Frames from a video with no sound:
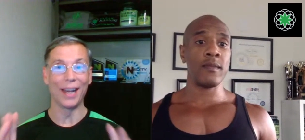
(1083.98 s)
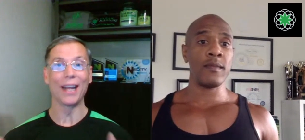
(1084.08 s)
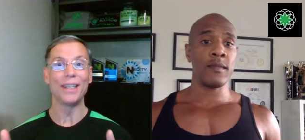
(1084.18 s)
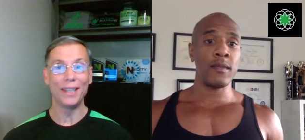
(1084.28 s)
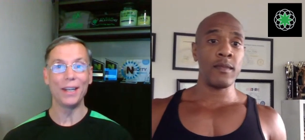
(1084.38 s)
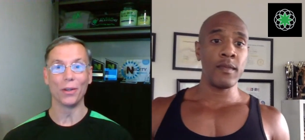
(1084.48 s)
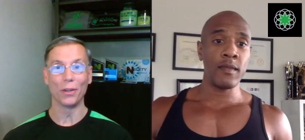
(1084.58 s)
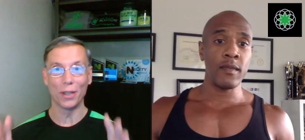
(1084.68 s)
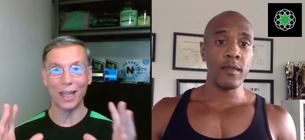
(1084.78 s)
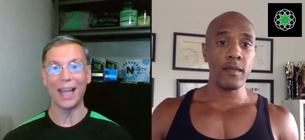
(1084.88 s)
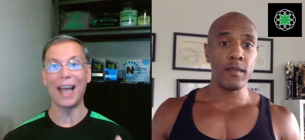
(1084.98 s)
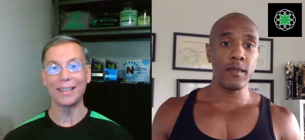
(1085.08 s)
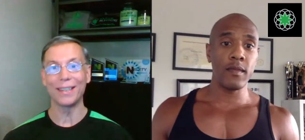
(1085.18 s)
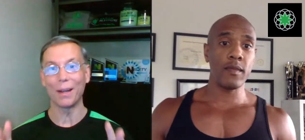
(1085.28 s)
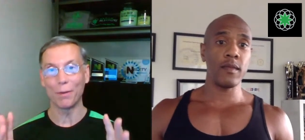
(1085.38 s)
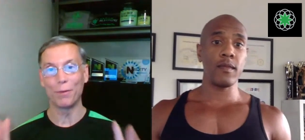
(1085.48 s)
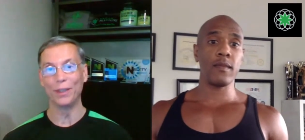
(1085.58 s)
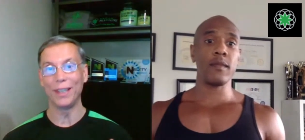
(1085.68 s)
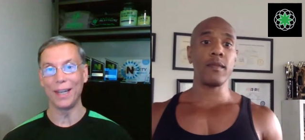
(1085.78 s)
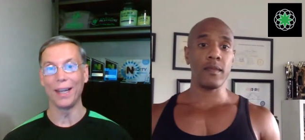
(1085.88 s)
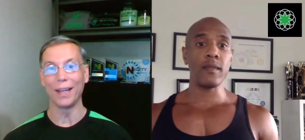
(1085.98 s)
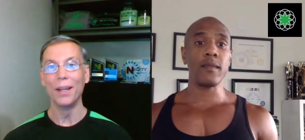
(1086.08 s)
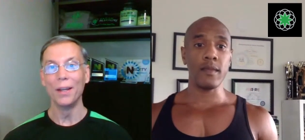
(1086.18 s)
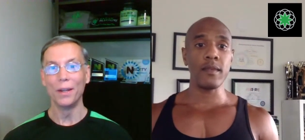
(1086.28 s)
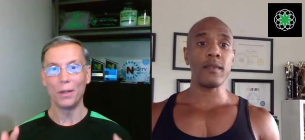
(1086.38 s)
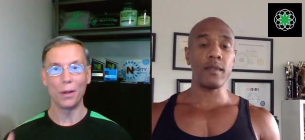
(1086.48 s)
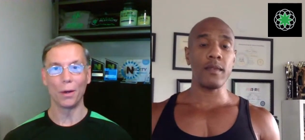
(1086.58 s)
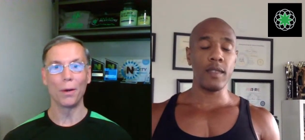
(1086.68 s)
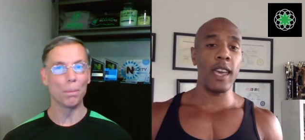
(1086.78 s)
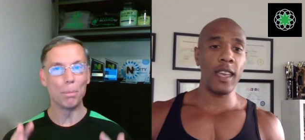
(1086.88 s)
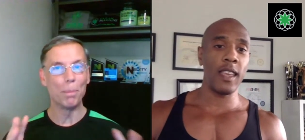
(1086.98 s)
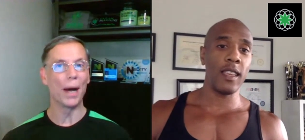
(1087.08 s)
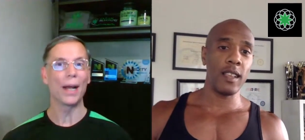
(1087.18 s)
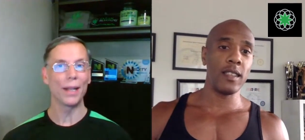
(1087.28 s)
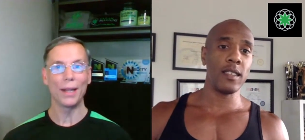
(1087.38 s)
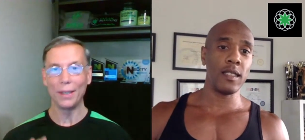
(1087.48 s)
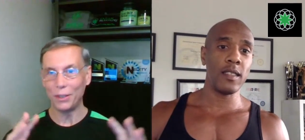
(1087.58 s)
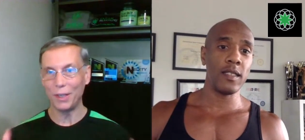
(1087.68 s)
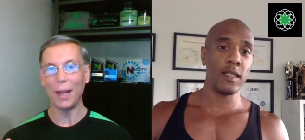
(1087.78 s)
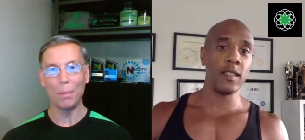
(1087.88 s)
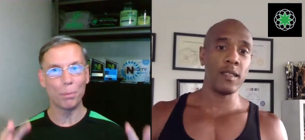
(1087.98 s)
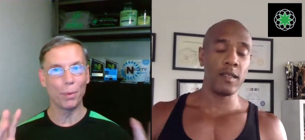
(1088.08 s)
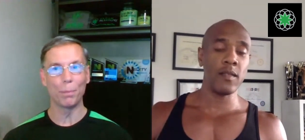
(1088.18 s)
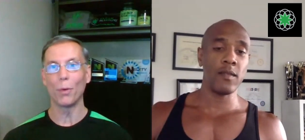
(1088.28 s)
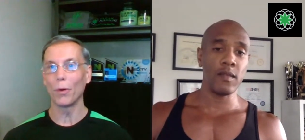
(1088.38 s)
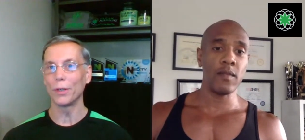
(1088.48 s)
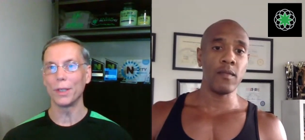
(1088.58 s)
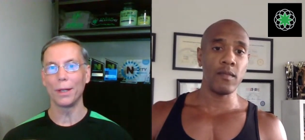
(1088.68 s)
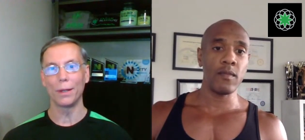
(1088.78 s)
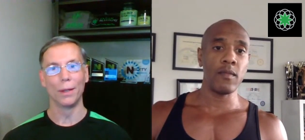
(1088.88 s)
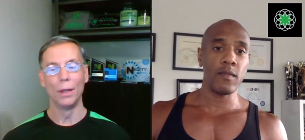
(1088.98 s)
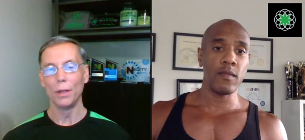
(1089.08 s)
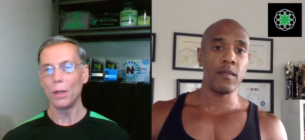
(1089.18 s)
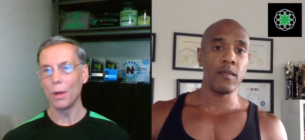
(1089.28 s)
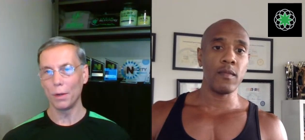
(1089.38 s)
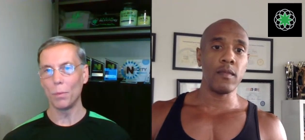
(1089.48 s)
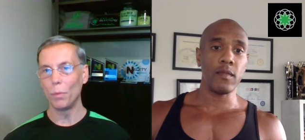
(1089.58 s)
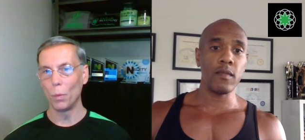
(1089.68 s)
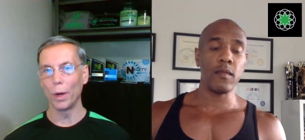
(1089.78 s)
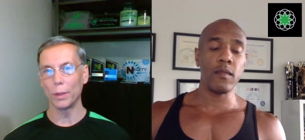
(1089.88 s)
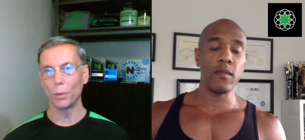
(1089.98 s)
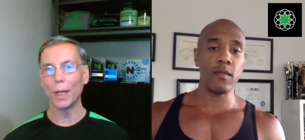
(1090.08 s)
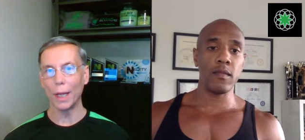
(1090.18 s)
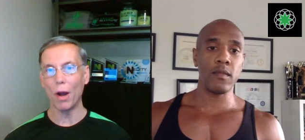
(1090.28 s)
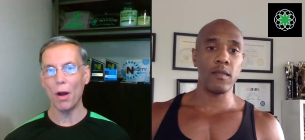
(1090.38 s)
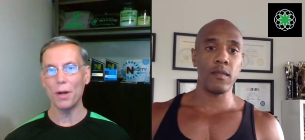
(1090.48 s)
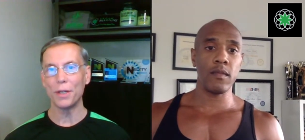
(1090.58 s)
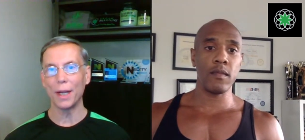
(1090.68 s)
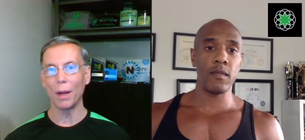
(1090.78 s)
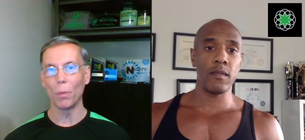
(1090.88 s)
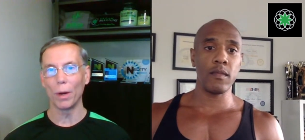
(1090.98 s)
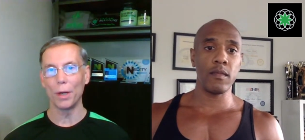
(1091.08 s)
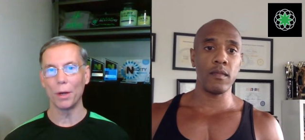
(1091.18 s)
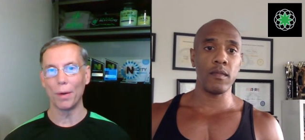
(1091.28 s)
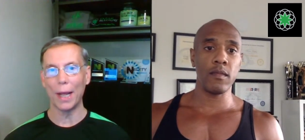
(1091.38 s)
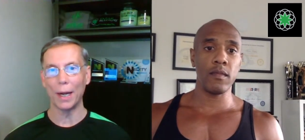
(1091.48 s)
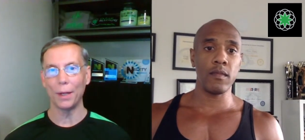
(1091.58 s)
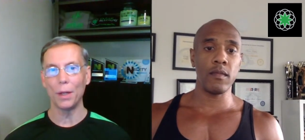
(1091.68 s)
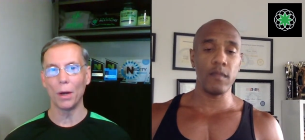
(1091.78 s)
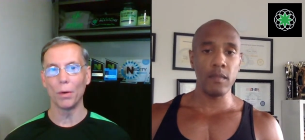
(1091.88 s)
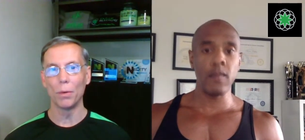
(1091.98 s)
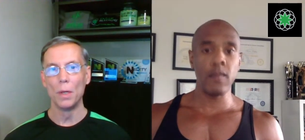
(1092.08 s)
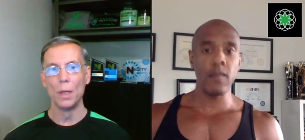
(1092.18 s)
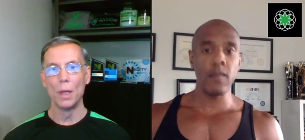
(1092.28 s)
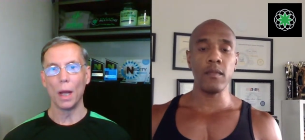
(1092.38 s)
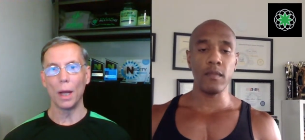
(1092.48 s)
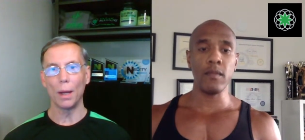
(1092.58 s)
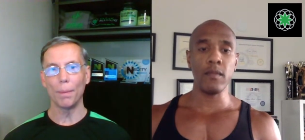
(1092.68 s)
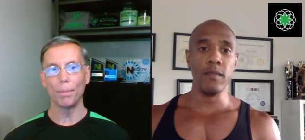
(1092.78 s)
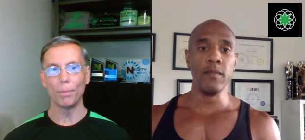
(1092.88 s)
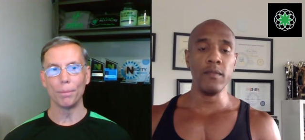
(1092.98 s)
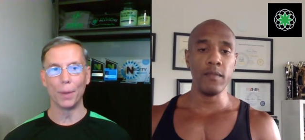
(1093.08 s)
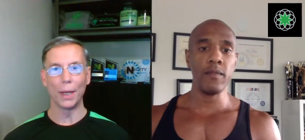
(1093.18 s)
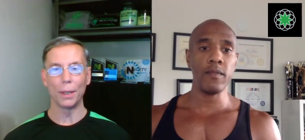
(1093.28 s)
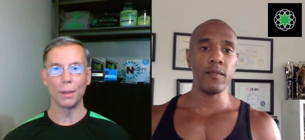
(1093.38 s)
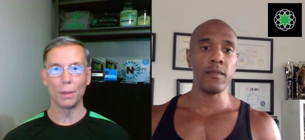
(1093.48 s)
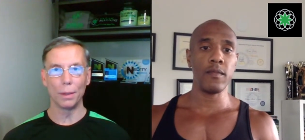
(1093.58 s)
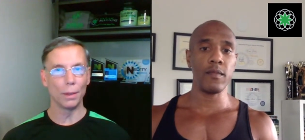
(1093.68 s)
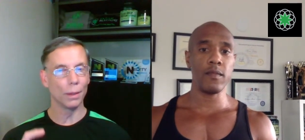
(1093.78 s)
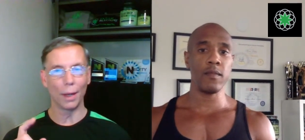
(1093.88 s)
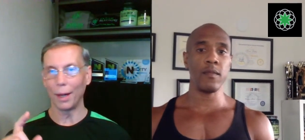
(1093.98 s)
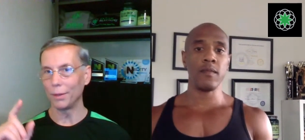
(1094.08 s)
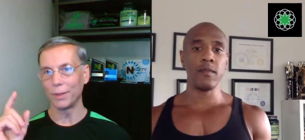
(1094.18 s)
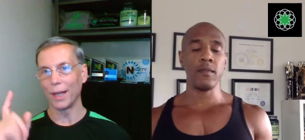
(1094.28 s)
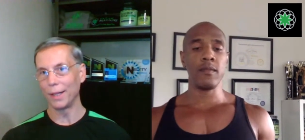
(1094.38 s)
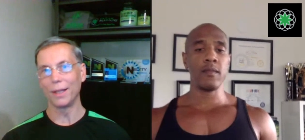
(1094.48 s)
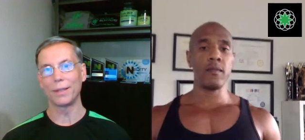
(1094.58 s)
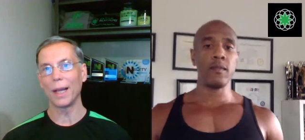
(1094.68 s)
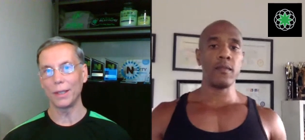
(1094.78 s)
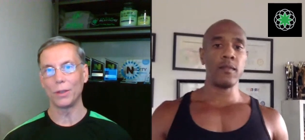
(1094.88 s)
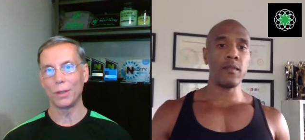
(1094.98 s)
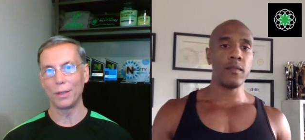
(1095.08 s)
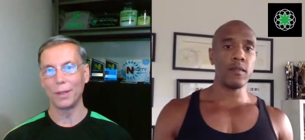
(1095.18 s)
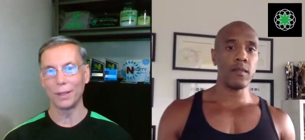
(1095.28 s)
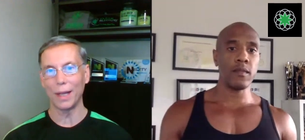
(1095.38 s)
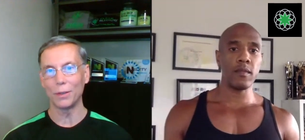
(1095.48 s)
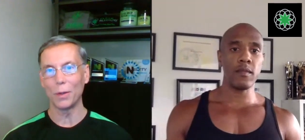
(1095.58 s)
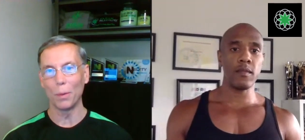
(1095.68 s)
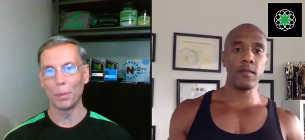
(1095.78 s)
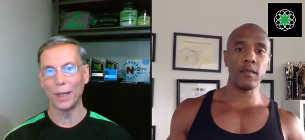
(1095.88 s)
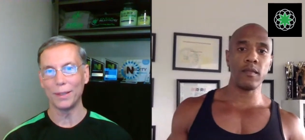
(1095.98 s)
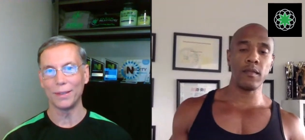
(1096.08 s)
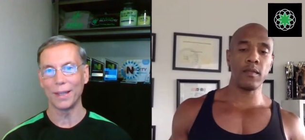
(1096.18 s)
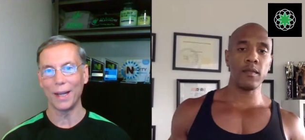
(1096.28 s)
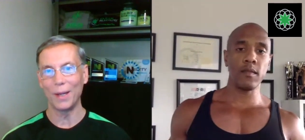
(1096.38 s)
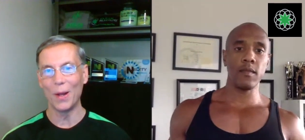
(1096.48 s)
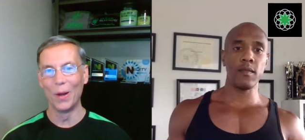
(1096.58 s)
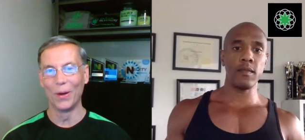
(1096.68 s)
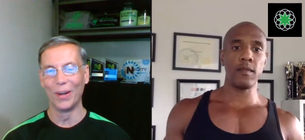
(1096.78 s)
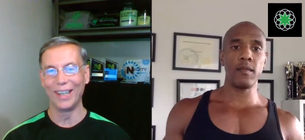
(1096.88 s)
Speaker 1: an ideal classic physique. Your yeah. body shape, proportion. You worked really hard to get where you're at. I know, mm-hmm. um, but I was like, this guy's this guy's going places. I know